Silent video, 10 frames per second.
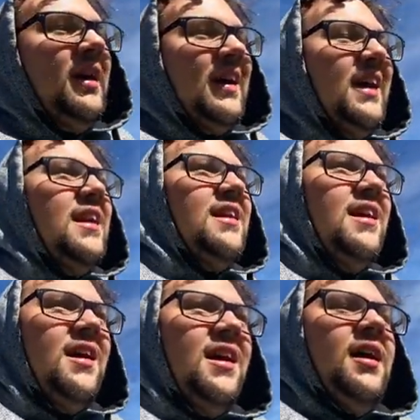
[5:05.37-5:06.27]

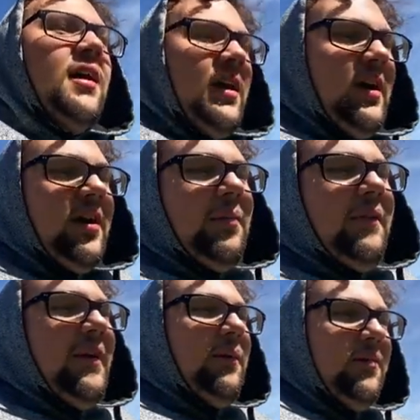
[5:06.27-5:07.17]
again, my
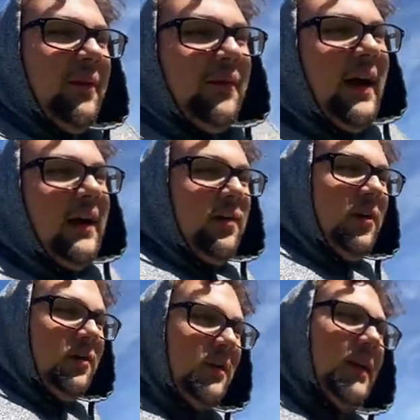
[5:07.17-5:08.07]
family's never had
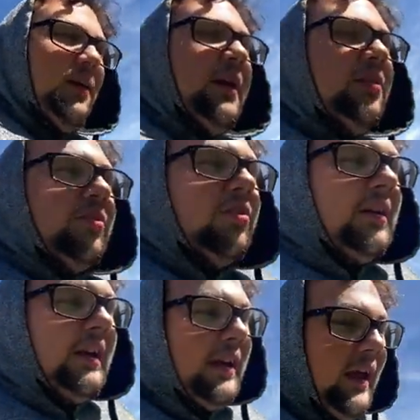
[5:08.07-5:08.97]
hardly any money, so it's hard
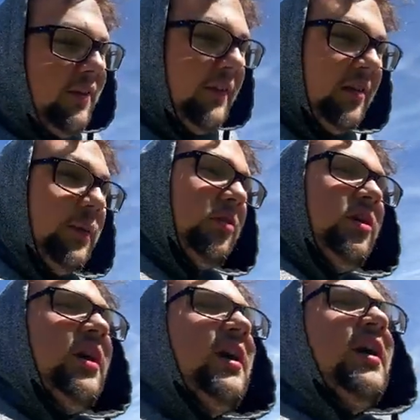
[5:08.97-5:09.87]
to get cats fixed,
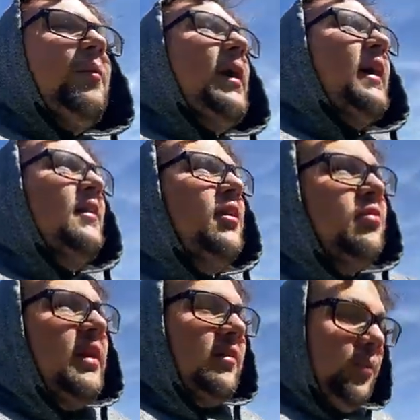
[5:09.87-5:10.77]
especially back in those
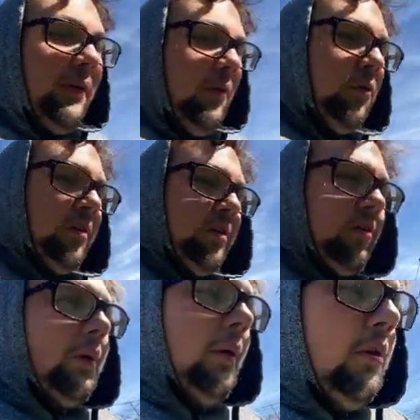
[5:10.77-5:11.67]
days. It's probably even worse because
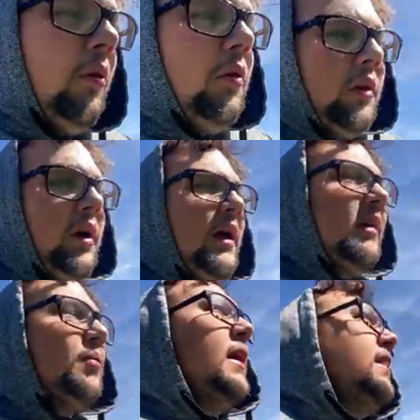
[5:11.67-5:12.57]
there's probably nowhere,
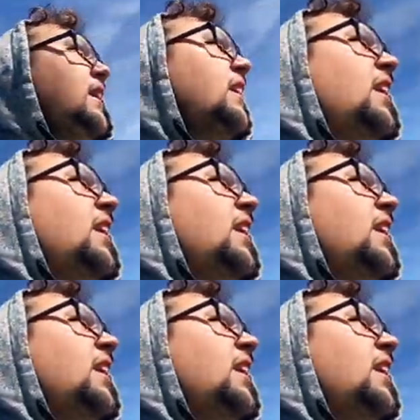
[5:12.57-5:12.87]
because back then